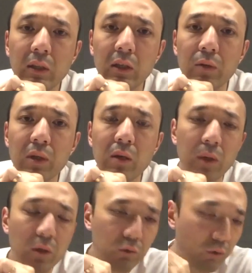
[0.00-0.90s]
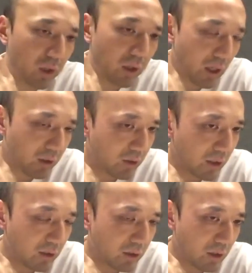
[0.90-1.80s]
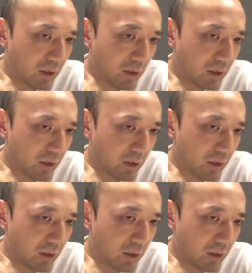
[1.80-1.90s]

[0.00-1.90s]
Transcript: and we are about to announce this